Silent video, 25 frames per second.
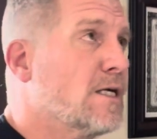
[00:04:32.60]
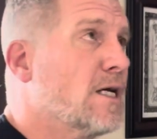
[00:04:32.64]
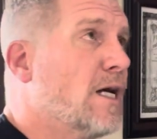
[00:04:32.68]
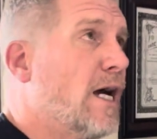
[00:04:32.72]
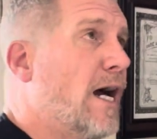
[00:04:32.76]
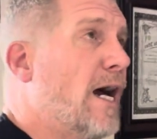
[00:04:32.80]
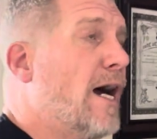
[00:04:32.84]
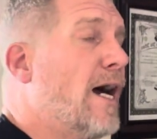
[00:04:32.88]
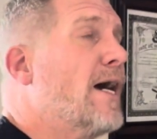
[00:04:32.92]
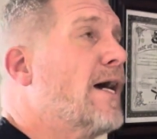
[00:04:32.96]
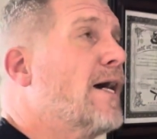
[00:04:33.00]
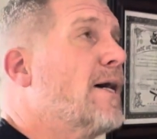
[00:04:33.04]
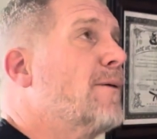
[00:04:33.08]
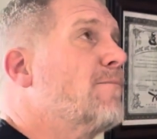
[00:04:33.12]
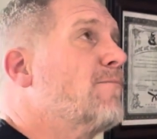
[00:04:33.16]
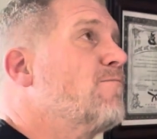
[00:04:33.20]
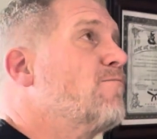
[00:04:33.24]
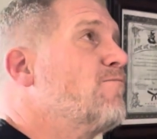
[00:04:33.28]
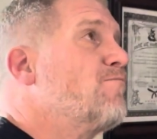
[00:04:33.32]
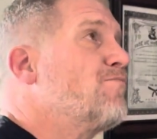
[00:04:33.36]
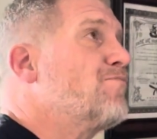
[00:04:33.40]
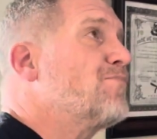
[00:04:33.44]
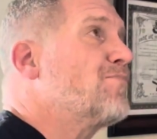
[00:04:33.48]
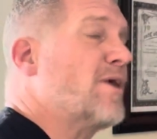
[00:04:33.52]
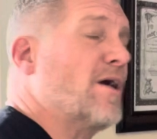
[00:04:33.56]

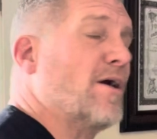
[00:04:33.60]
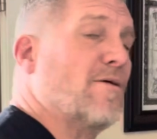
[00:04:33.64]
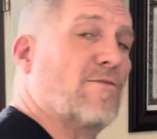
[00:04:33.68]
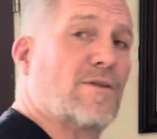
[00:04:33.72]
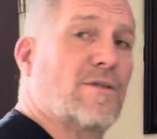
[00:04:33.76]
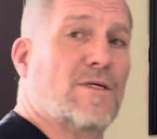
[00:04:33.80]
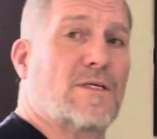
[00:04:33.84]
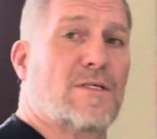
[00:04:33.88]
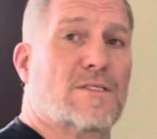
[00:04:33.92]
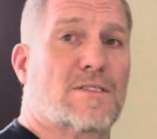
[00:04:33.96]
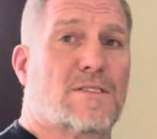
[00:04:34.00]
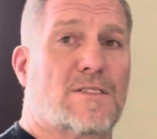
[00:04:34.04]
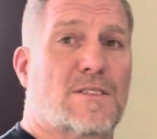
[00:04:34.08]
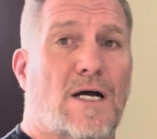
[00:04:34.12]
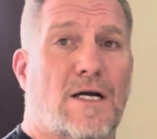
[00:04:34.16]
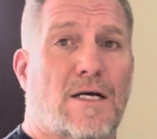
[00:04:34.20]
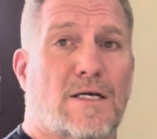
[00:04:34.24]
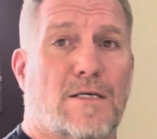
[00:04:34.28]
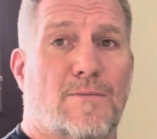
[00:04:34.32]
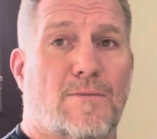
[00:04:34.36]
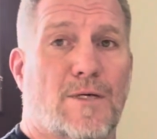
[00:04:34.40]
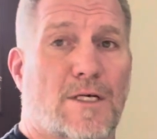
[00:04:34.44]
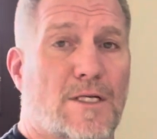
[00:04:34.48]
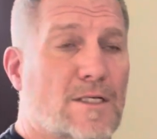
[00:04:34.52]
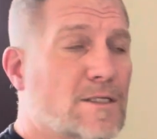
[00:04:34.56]
And everything is
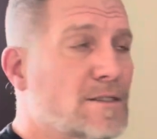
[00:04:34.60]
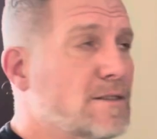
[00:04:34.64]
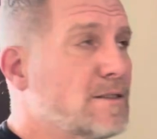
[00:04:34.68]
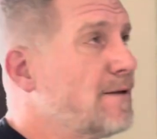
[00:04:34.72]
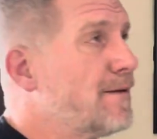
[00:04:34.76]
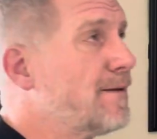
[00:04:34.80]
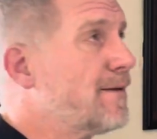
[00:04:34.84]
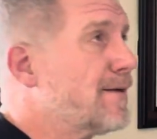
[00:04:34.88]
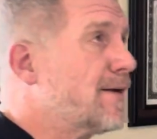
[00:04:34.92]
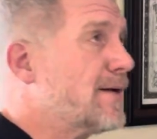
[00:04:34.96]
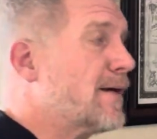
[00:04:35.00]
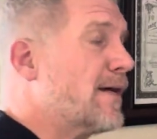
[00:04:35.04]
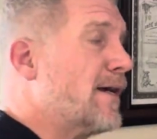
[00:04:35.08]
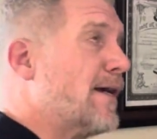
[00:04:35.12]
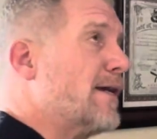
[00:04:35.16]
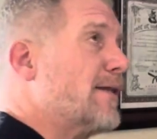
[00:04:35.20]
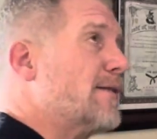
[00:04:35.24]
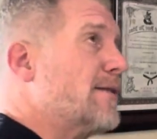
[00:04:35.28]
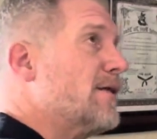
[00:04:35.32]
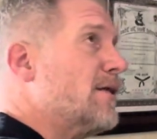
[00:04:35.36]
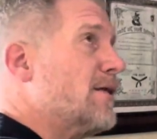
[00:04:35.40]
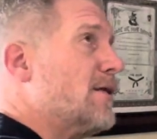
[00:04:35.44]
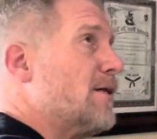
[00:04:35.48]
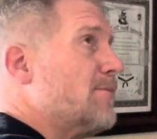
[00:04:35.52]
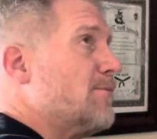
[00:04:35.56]
documented, and
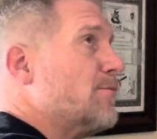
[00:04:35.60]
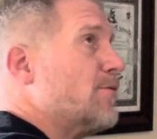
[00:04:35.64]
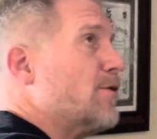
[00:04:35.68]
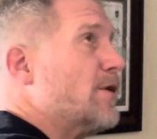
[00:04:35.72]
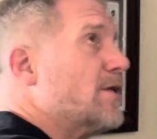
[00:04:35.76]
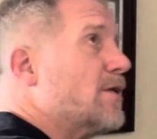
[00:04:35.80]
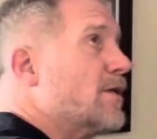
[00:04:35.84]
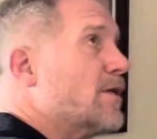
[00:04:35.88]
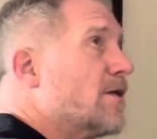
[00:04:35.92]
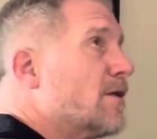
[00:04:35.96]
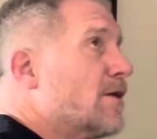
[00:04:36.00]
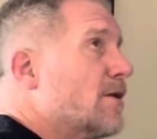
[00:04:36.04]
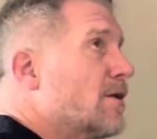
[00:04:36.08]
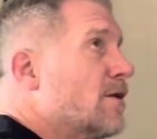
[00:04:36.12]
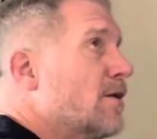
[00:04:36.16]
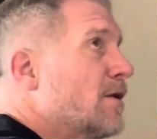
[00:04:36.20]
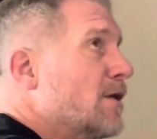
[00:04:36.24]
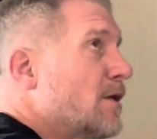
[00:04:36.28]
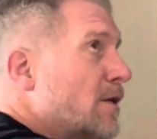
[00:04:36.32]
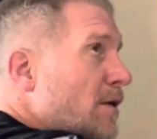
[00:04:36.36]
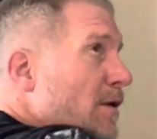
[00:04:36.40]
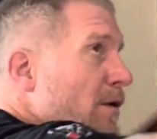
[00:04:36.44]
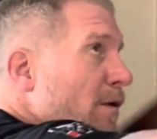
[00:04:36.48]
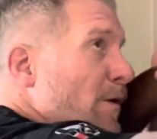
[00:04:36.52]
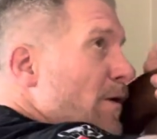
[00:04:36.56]
then I'm right here
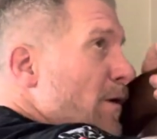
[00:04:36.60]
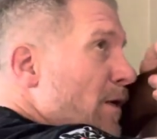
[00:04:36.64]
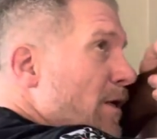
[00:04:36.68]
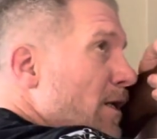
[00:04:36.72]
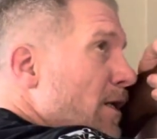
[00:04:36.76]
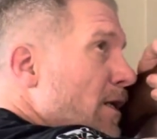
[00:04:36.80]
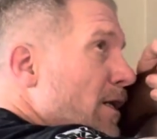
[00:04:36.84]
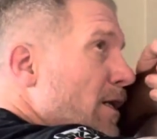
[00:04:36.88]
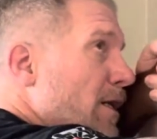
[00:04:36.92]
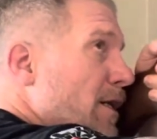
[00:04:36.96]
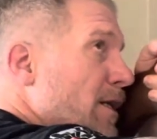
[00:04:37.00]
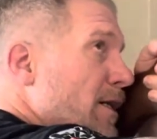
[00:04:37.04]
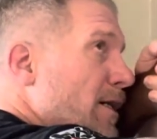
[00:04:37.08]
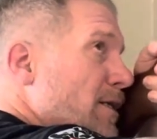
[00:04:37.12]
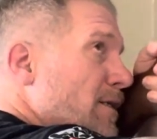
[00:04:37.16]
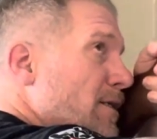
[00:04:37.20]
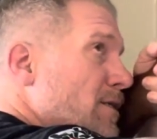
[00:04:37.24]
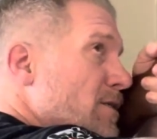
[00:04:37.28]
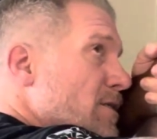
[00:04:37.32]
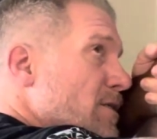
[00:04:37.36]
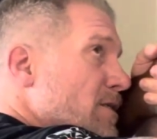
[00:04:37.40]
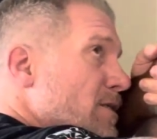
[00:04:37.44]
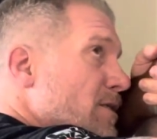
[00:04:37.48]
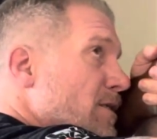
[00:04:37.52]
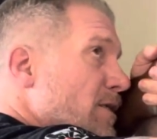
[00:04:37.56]
and I can
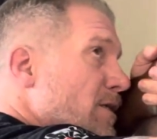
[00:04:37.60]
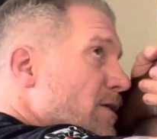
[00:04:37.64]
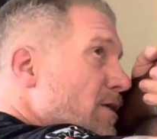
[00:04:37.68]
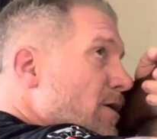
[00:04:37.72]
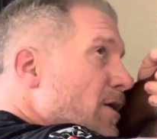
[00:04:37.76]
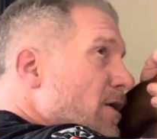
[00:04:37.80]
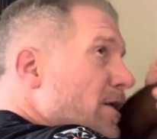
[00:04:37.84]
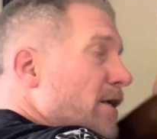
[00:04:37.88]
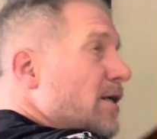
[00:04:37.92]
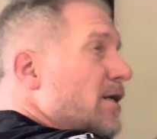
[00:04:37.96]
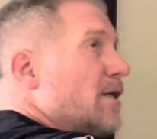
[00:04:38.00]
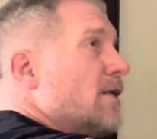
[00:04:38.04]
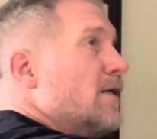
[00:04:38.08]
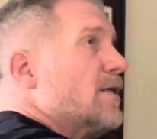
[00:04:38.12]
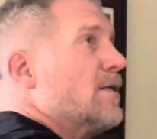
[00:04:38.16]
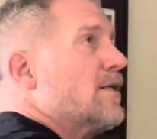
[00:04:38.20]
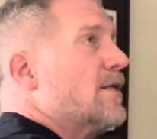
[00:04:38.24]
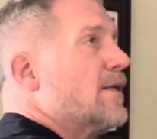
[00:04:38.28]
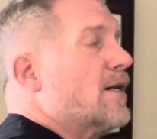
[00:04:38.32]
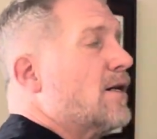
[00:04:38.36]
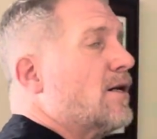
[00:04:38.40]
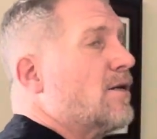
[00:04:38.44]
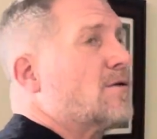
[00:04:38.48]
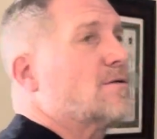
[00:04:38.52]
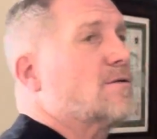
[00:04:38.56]
just get on it.
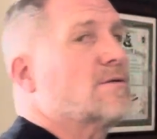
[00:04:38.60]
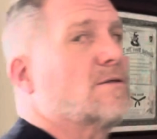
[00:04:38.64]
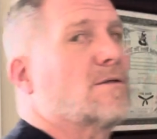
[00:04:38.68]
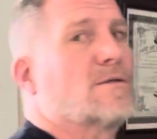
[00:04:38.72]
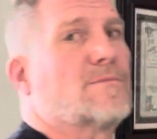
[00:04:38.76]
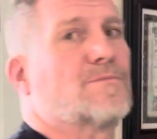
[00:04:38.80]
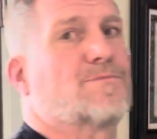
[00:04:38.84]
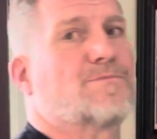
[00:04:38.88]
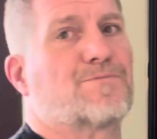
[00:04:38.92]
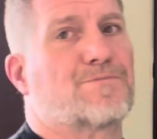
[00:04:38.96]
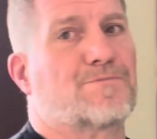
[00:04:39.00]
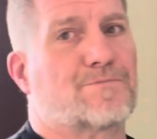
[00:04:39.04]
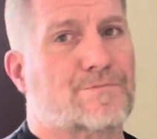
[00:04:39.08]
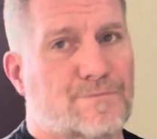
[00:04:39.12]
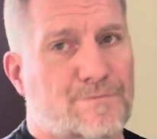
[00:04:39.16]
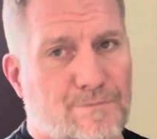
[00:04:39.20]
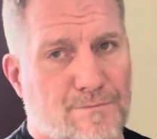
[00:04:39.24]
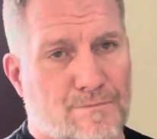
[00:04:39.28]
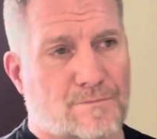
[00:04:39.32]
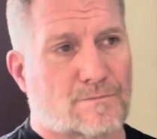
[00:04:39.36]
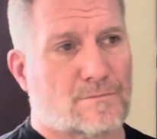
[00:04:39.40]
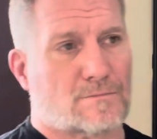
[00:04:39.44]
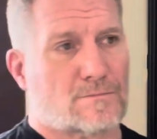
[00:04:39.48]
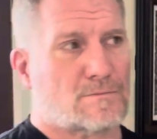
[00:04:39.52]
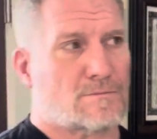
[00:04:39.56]
Now,
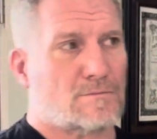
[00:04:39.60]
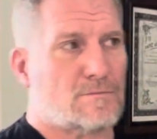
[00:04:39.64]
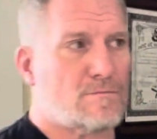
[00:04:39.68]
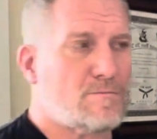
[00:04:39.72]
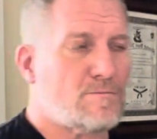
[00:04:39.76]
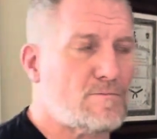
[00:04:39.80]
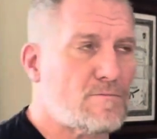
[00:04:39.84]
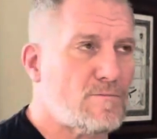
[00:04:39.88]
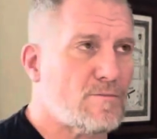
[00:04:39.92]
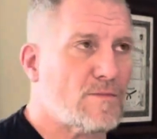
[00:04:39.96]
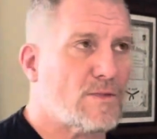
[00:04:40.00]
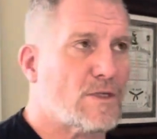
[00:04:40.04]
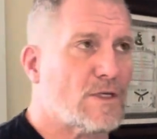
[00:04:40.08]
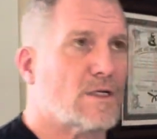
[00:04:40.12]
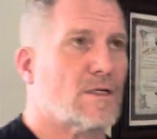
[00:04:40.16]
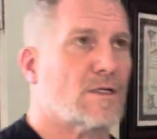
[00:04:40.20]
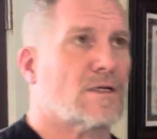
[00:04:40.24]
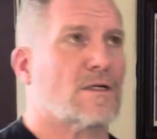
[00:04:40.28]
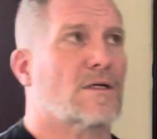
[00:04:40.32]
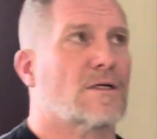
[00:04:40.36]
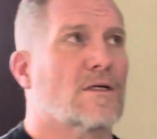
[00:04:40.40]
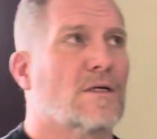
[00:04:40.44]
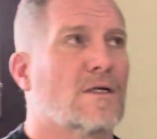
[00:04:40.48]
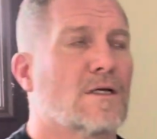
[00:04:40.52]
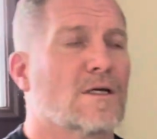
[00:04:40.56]
I
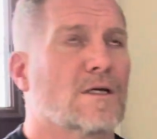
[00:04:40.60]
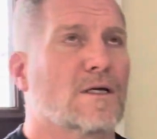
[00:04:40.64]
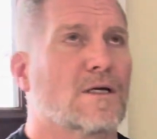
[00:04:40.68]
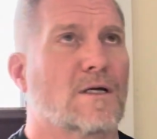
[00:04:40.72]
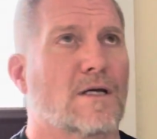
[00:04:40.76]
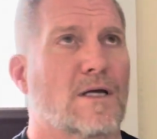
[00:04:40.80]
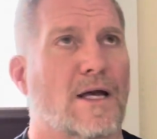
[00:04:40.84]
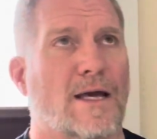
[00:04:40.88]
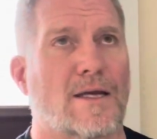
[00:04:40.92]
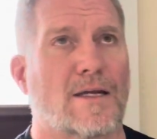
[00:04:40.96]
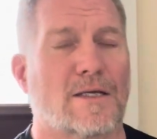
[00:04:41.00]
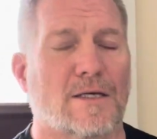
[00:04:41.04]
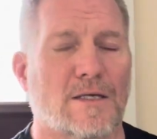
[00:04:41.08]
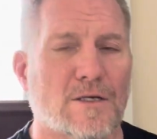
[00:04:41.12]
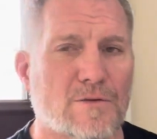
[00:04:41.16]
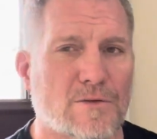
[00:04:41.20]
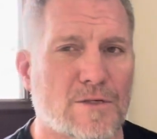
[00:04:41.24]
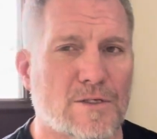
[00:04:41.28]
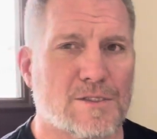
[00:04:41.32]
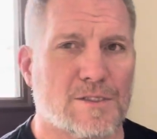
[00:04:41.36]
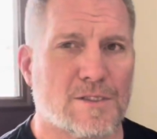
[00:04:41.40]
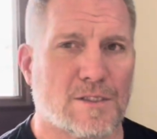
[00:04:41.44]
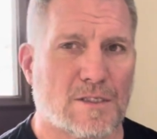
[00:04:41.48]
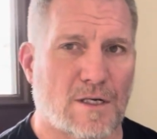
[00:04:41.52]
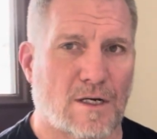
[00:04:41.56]
had an
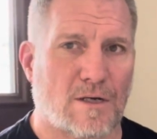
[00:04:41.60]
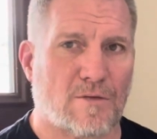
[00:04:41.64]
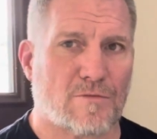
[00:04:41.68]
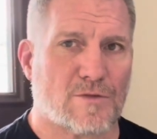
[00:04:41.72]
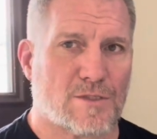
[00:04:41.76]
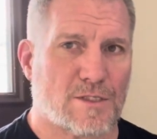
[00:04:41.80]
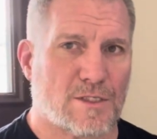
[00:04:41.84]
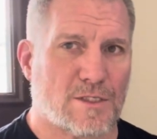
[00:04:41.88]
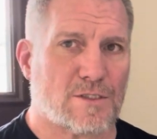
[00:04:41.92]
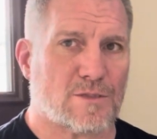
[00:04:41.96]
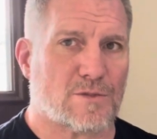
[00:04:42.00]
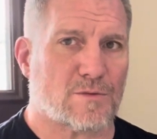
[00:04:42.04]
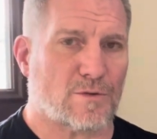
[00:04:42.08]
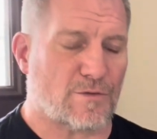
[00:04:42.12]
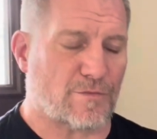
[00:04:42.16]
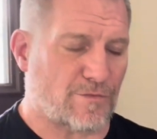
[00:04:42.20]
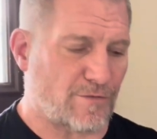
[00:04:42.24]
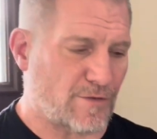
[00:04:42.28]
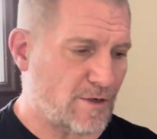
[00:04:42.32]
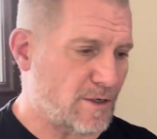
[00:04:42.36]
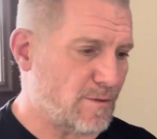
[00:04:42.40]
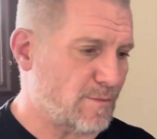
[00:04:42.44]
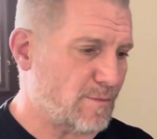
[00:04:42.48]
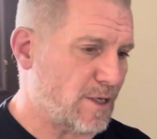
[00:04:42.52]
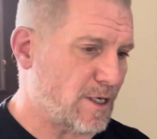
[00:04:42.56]
interesting conversation with a
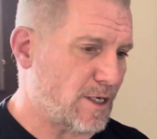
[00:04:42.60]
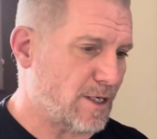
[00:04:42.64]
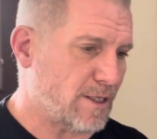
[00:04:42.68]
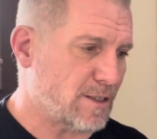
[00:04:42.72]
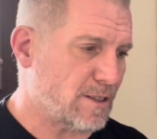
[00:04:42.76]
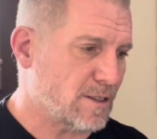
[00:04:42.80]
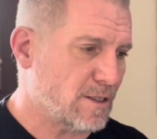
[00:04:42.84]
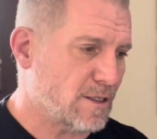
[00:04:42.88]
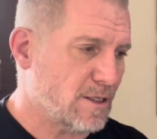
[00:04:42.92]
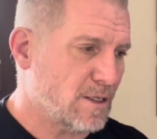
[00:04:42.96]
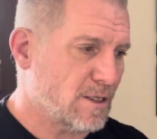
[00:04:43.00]
friend of mine